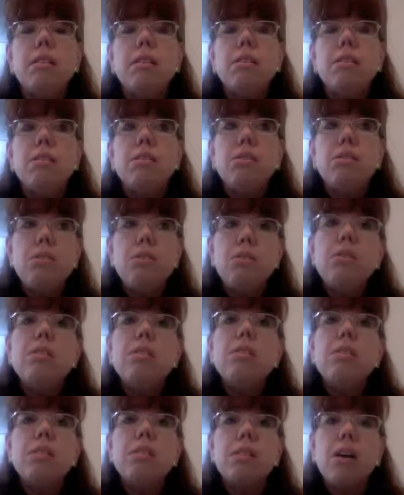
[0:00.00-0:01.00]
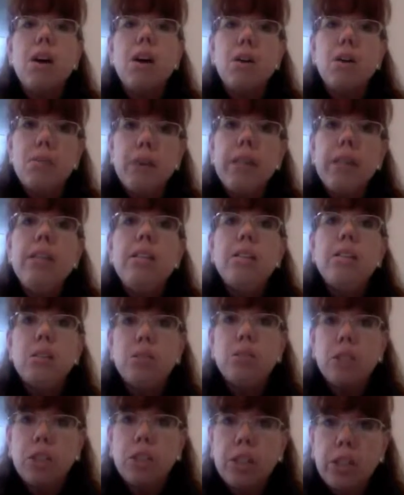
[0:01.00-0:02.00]
students are ready
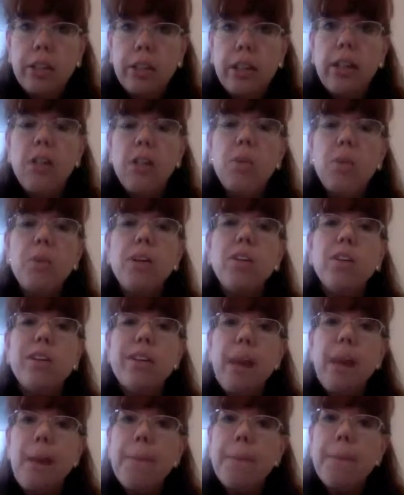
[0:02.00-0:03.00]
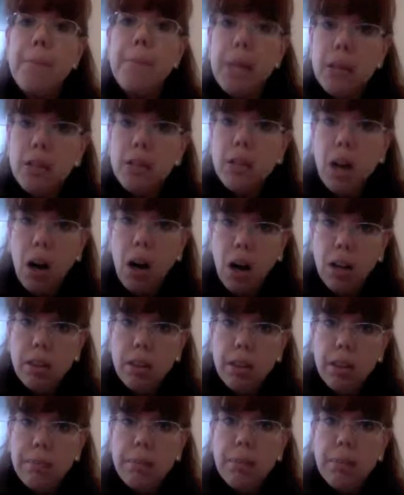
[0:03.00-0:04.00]
to learn. You want to look at that middle
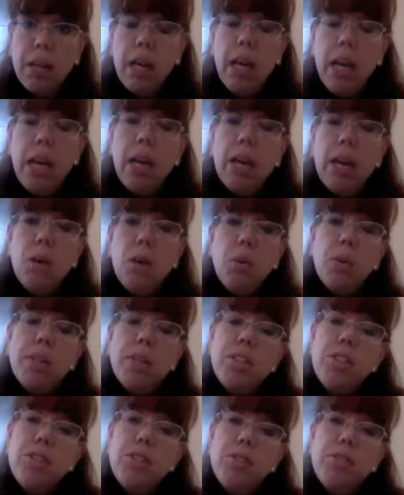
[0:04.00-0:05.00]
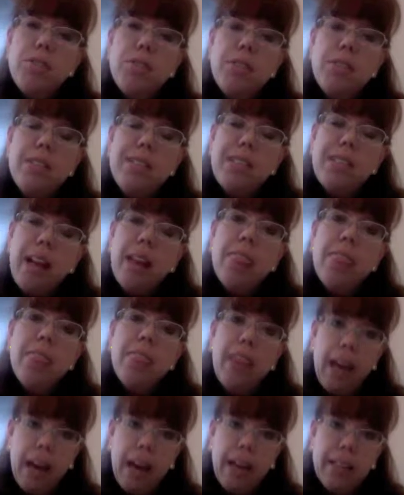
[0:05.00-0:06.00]
column. Once you've done
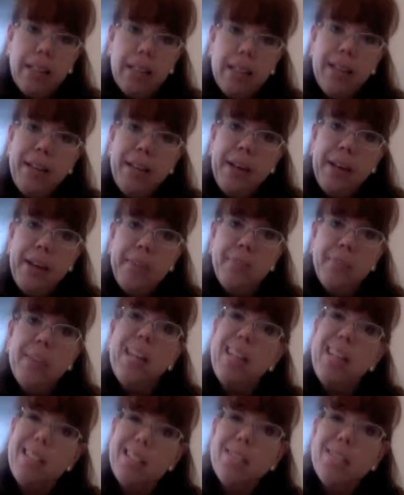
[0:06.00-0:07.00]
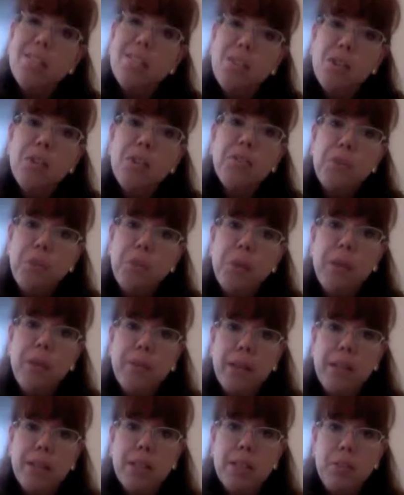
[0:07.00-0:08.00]
that, it gets a little
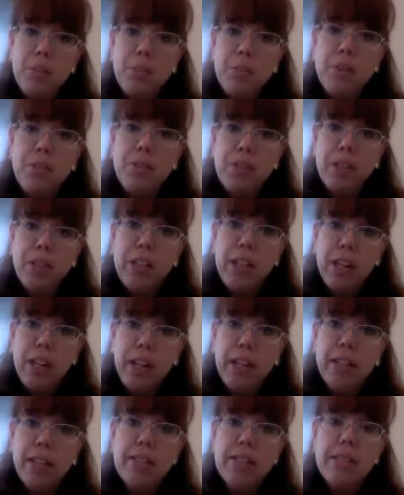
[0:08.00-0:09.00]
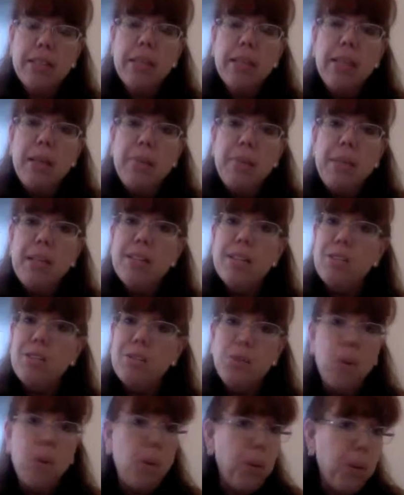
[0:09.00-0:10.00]
overwhelming, to be perfectly honest, because
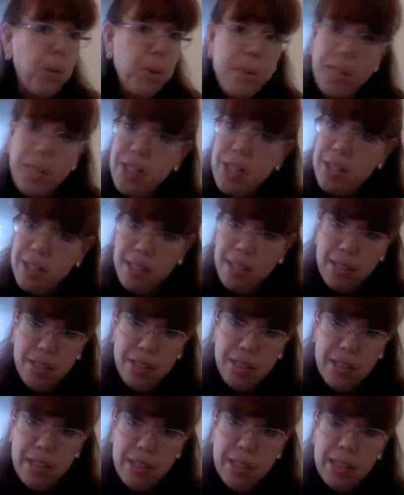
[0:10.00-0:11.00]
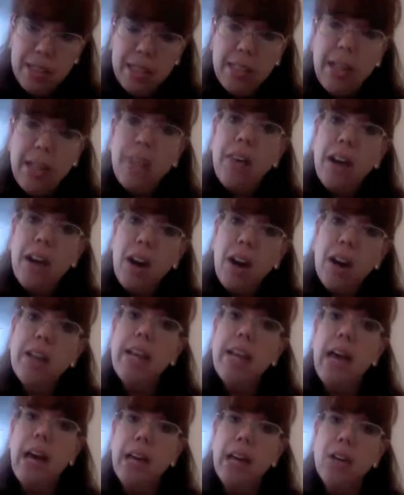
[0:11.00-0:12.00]
there's a whole bunch of skills listed. Now, they are
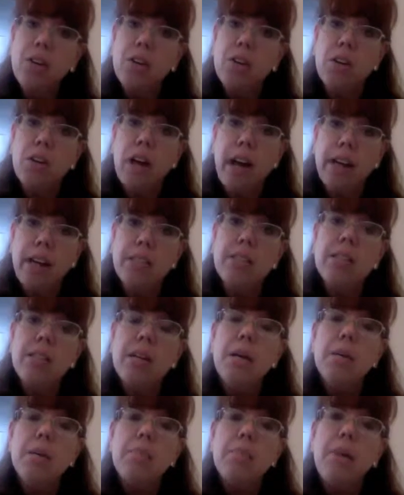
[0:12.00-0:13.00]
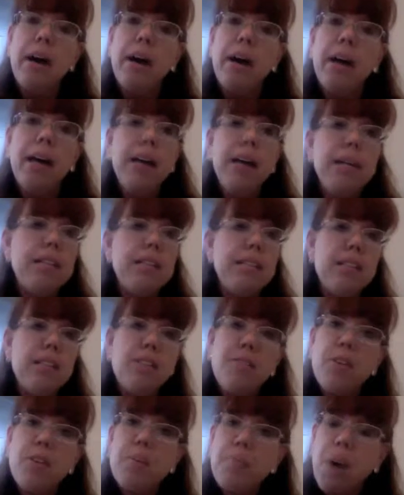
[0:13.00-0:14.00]
categorized by
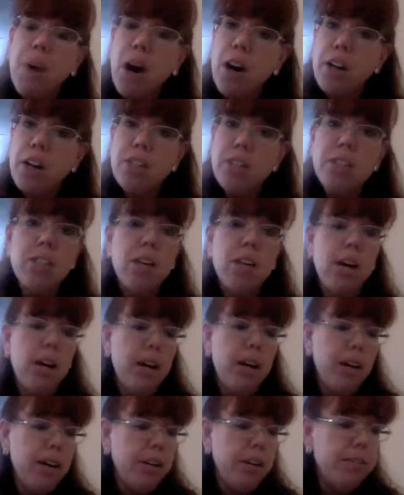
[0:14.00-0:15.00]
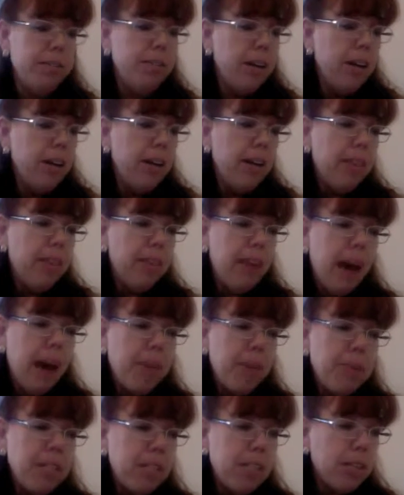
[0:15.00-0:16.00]
different parts of
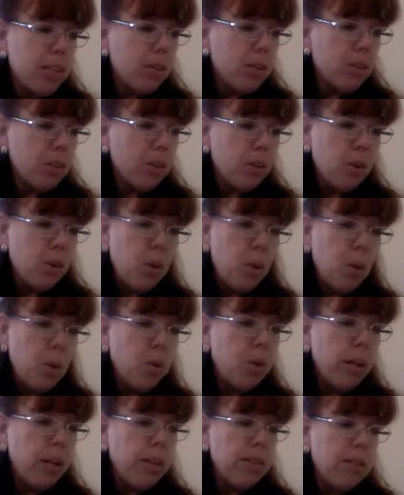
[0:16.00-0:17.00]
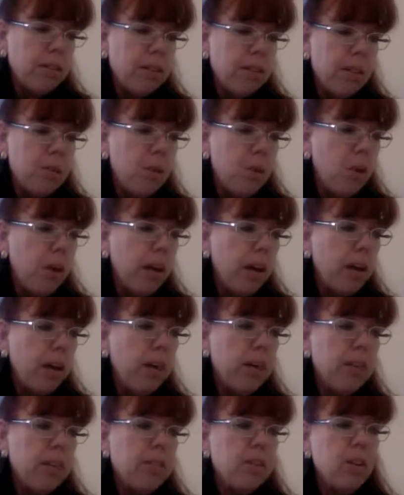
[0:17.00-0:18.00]
that particular goal and sub-goal
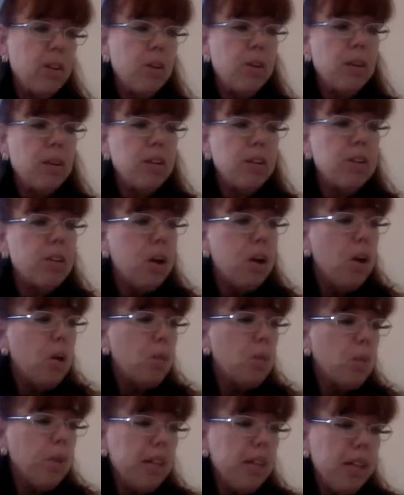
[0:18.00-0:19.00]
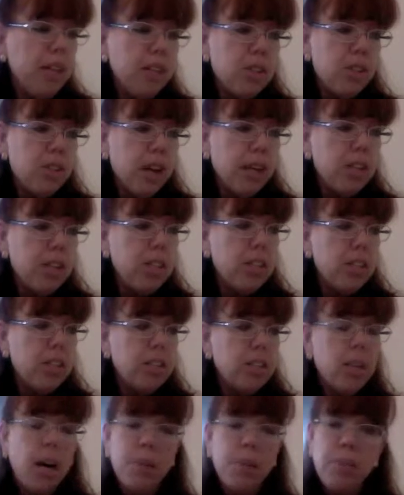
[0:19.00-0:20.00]
area. So there's reading strategies,
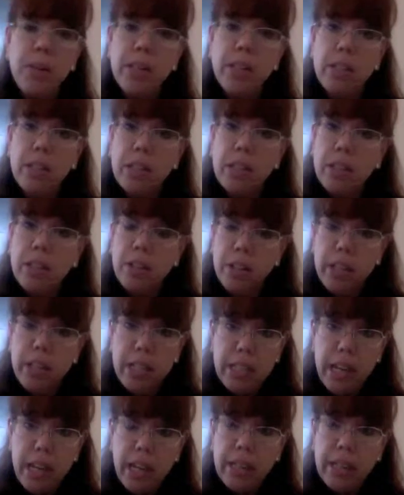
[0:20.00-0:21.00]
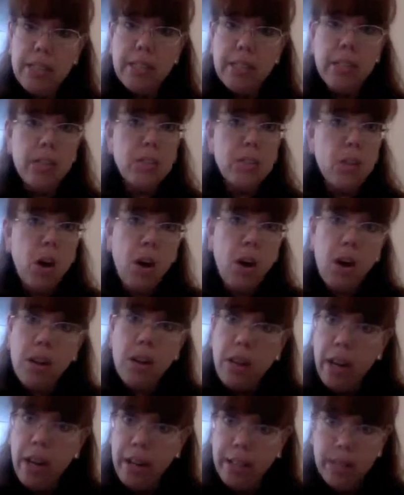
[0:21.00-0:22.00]
comprehending literary text, and there's all
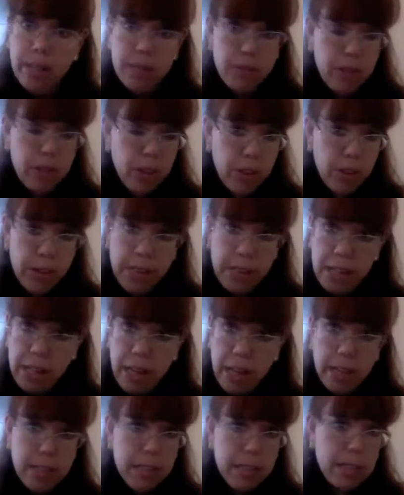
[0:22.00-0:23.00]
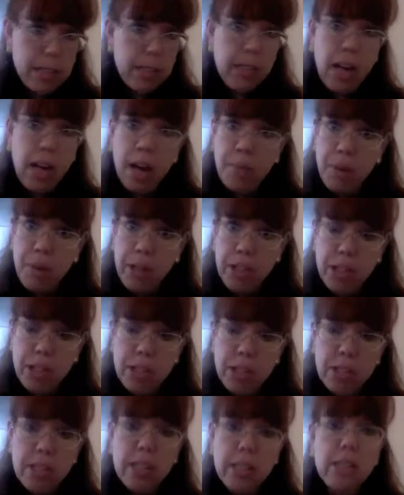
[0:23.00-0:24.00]
kinds of literary text and
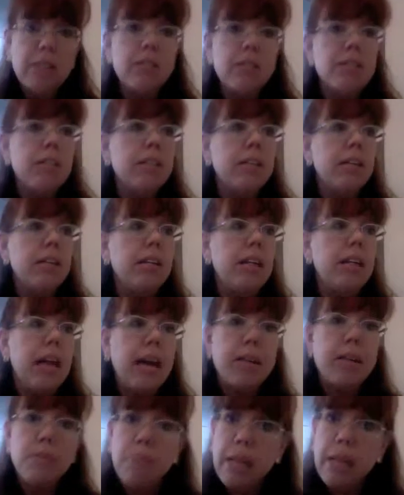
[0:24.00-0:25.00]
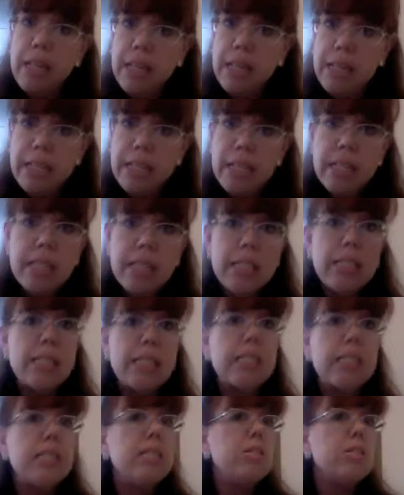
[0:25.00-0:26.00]
comprehension skills, and then it has main ideas and
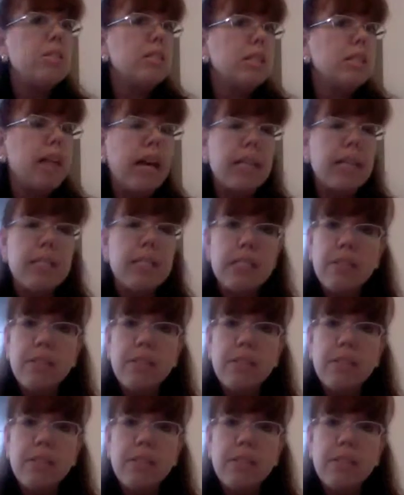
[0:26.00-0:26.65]
skills, and it has